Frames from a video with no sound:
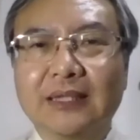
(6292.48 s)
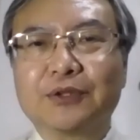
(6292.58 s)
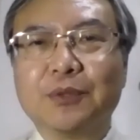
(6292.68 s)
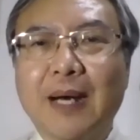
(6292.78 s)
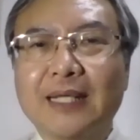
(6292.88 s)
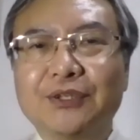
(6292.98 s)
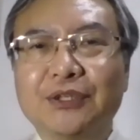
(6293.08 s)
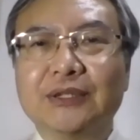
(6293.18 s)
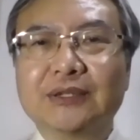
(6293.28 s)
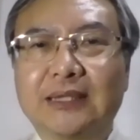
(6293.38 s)
you know, to
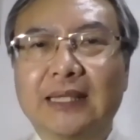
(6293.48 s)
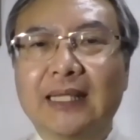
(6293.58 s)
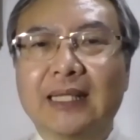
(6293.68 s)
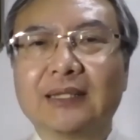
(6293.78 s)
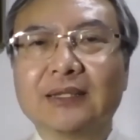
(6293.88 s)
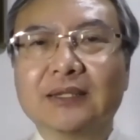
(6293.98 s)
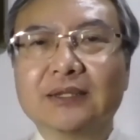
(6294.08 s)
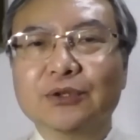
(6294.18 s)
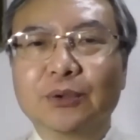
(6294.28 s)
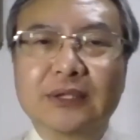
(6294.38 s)
manage their
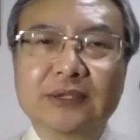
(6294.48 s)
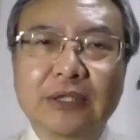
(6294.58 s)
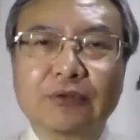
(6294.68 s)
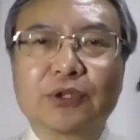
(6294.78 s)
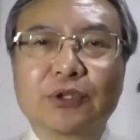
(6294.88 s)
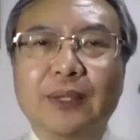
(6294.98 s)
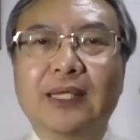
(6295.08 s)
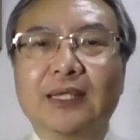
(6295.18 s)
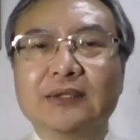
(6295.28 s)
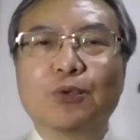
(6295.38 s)
North and South
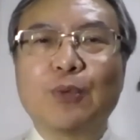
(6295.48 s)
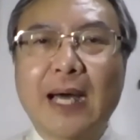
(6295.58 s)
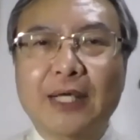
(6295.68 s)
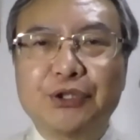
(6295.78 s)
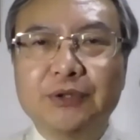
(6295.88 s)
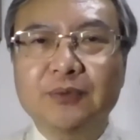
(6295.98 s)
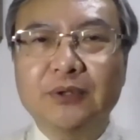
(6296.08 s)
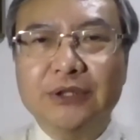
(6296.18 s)
Korea interacting